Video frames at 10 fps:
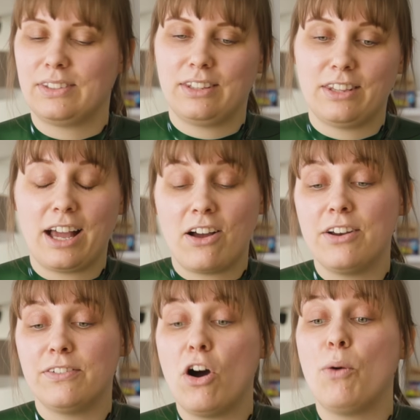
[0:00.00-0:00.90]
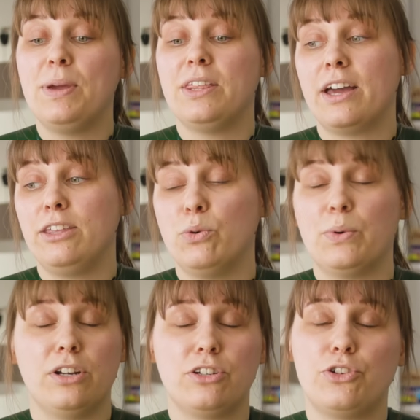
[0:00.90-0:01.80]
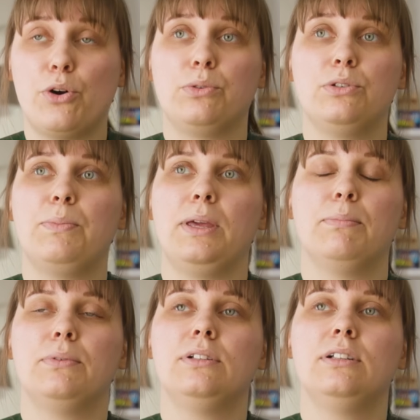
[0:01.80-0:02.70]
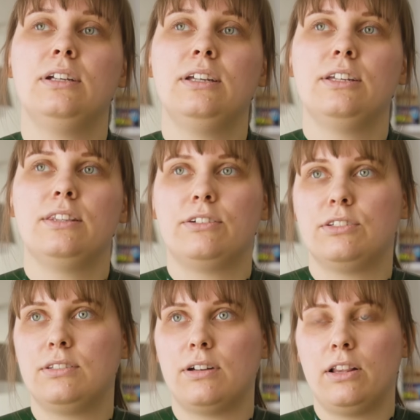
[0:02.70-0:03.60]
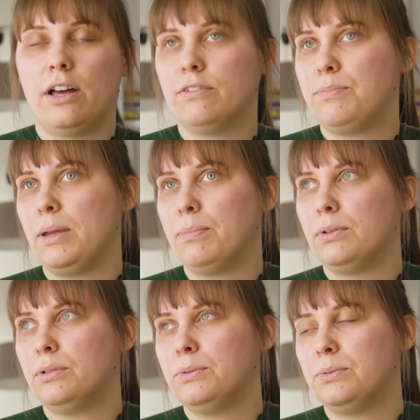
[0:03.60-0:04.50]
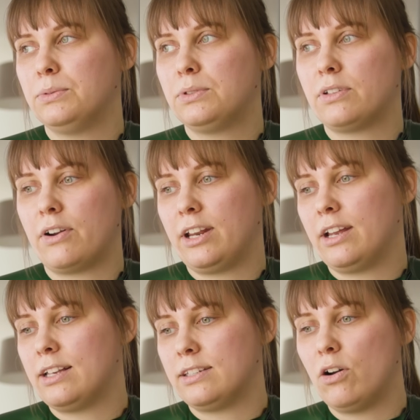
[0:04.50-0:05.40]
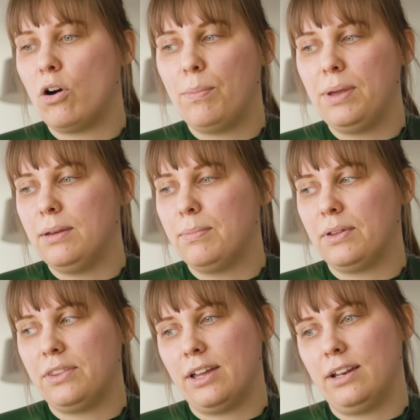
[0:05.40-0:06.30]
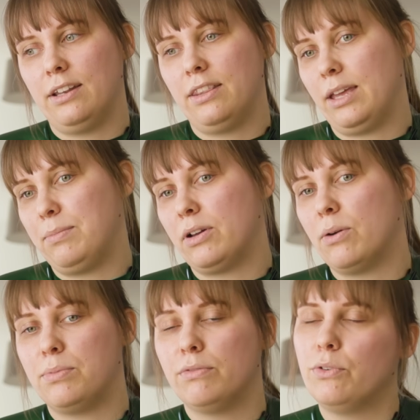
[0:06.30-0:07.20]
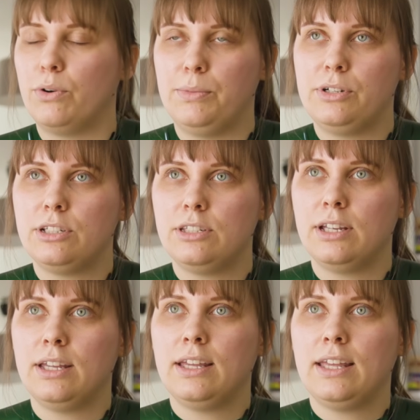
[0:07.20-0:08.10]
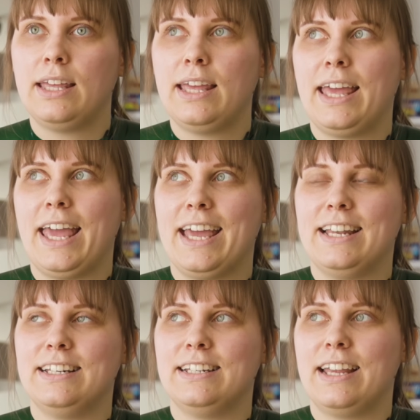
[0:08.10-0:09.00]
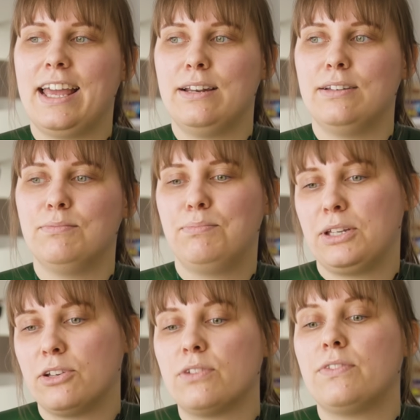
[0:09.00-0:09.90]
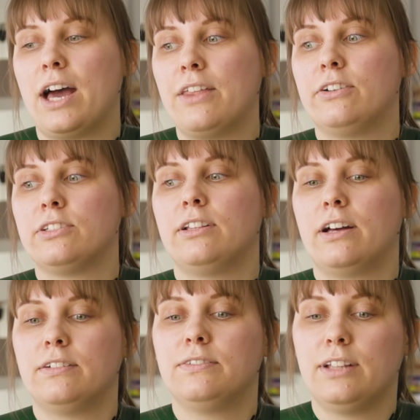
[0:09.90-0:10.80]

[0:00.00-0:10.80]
that kind of hobby that you want to show to people. There's a lot of people who start it as a hobby, but then they become performers. And because of that, there's a lot of